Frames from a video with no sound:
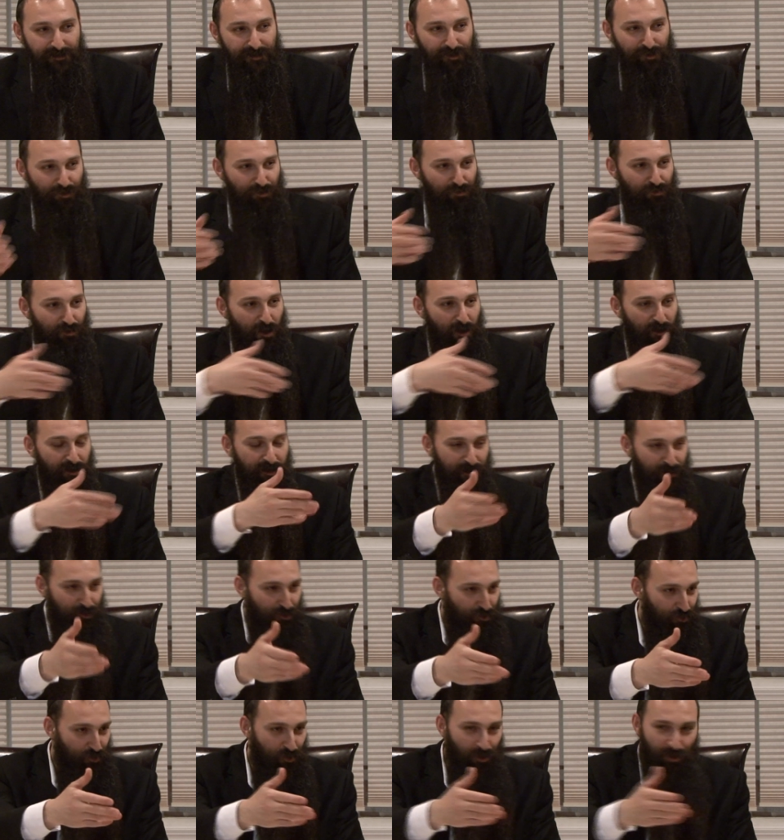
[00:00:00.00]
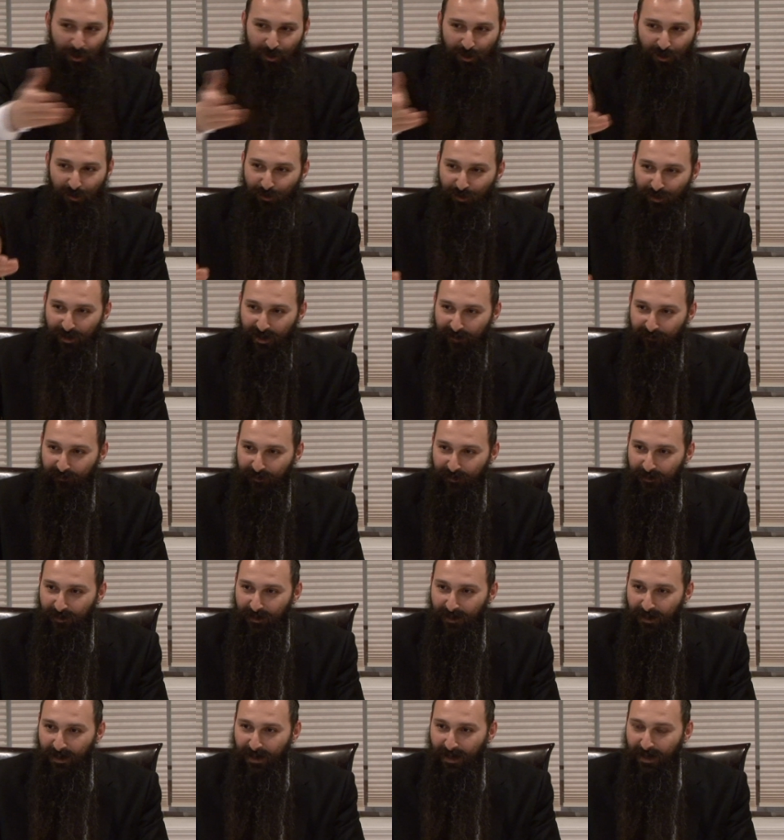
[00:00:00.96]
You'll walk into work or
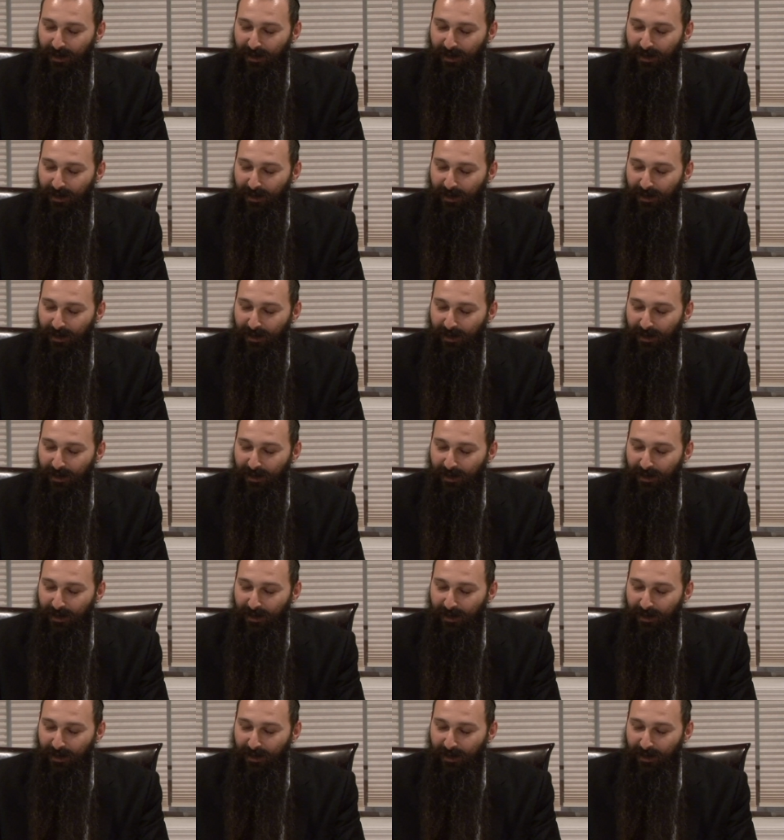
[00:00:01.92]
whatever,